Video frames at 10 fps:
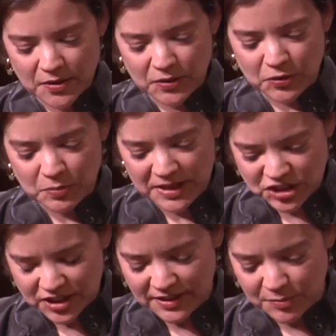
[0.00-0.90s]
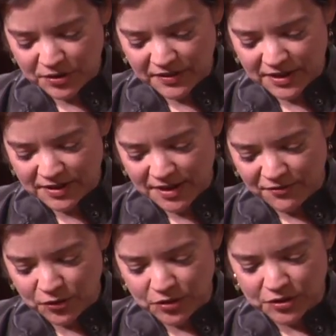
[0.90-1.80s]
you mentioned in the book that a
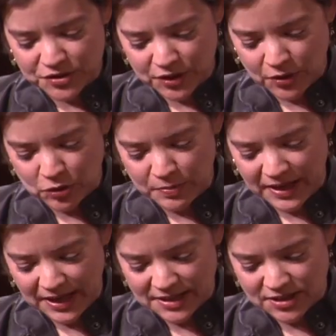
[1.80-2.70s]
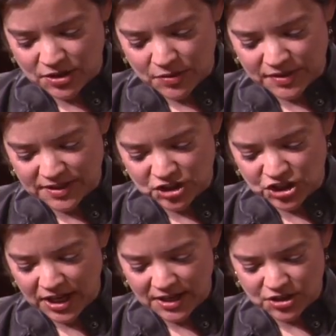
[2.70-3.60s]
few years ago you began to notice a
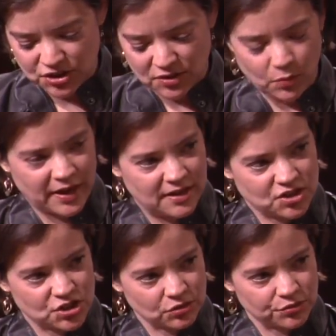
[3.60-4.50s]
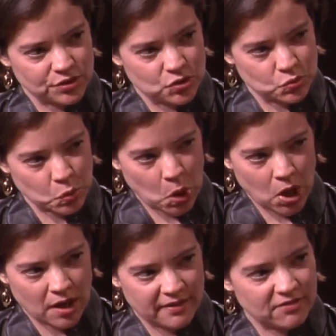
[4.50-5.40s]
change in the way children
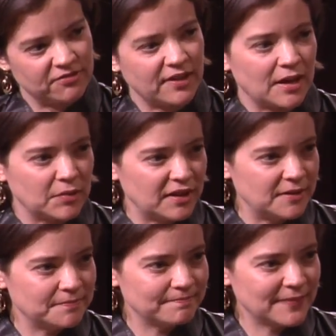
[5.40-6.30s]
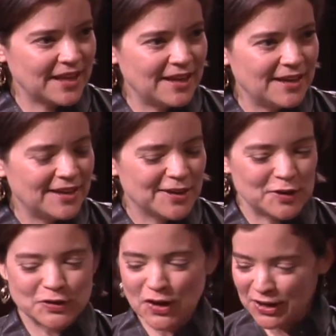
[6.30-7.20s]
draw their family. Yes. Can you
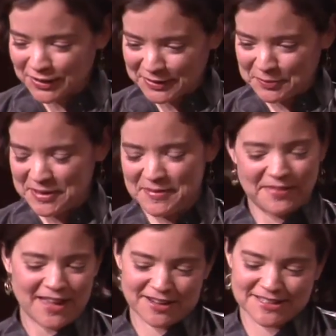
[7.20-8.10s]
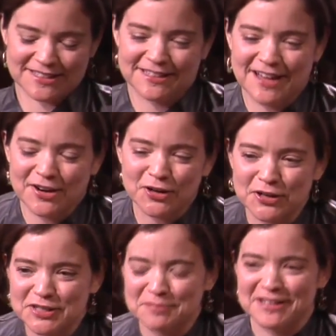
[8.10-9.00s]
talk a little bit about that? Because it had not
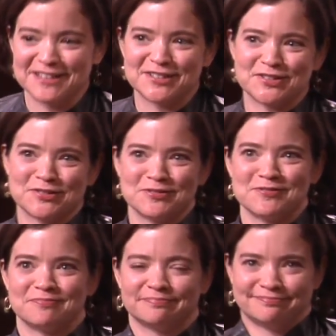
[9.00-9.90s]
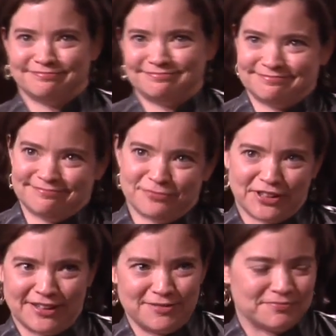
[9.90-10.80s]
occurred to me to
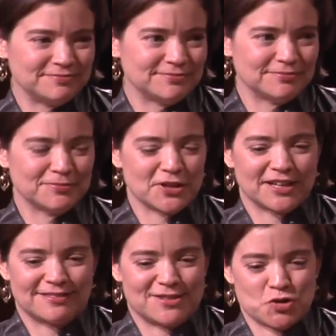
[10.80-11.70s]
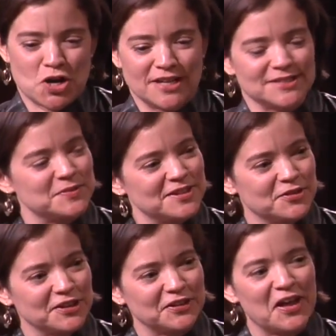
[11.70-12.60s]
really look at the drawings with a
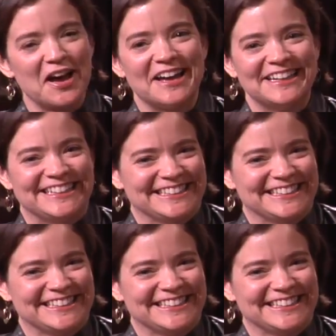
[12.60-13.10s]
critical eye.